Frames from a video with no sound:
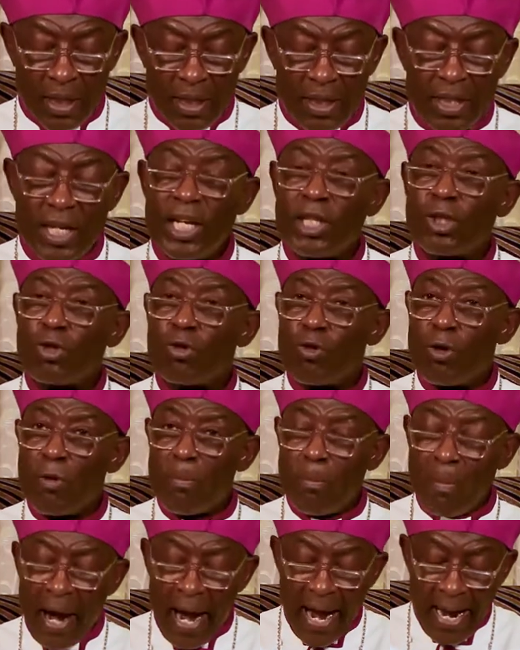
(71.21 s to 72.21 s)
This
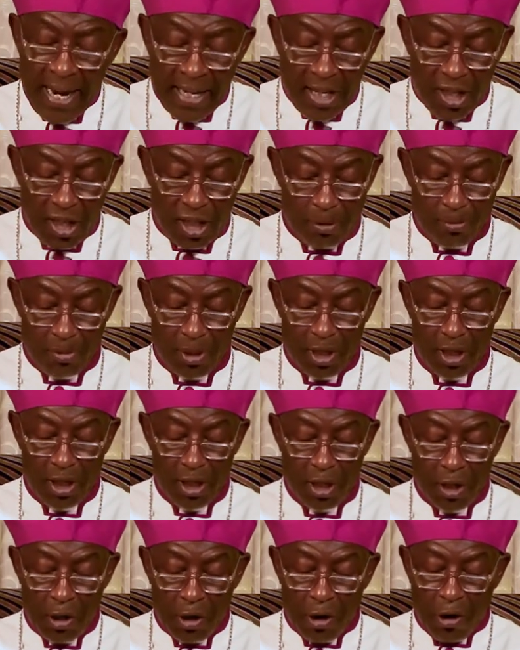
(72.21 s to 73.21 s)
reminds me
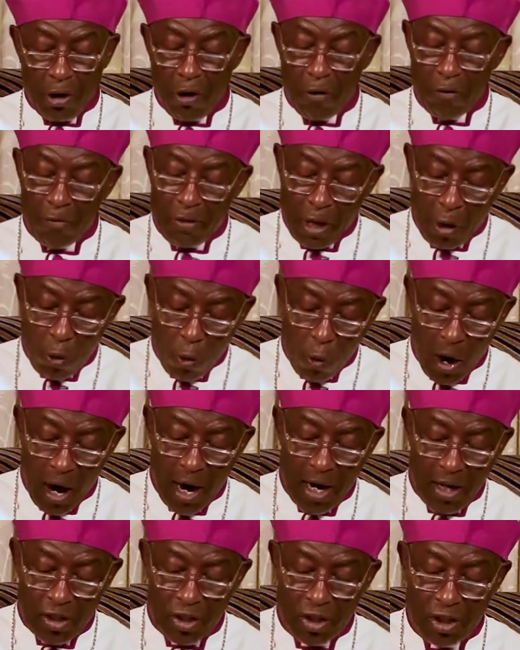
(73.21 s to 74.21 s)
of the
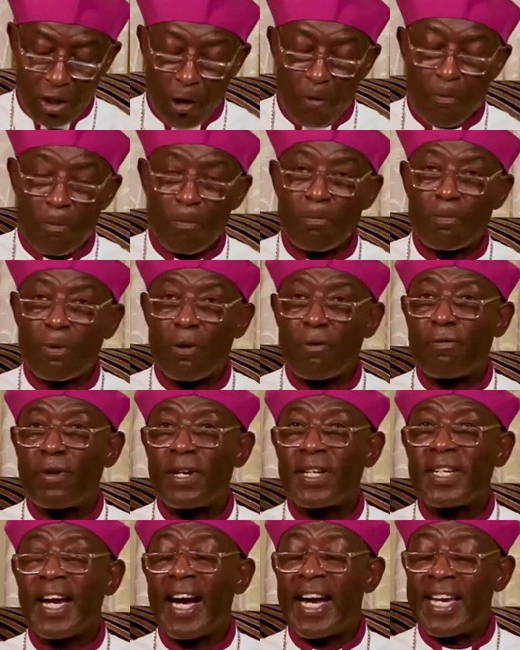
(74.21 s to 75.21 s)
words of
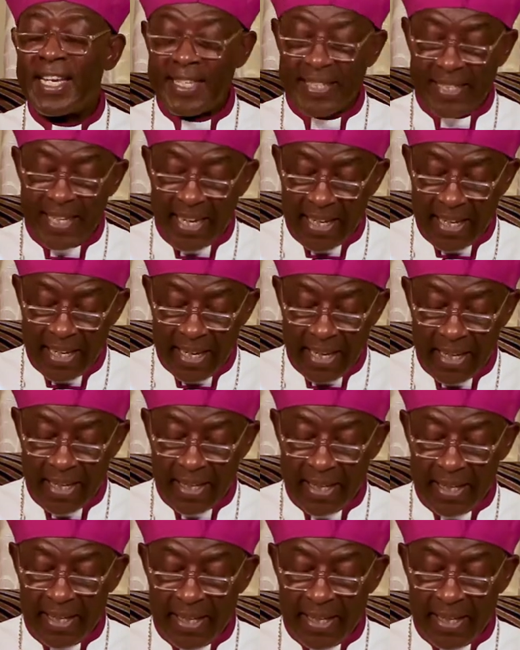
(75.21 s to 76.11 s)
Prophet Isaiah,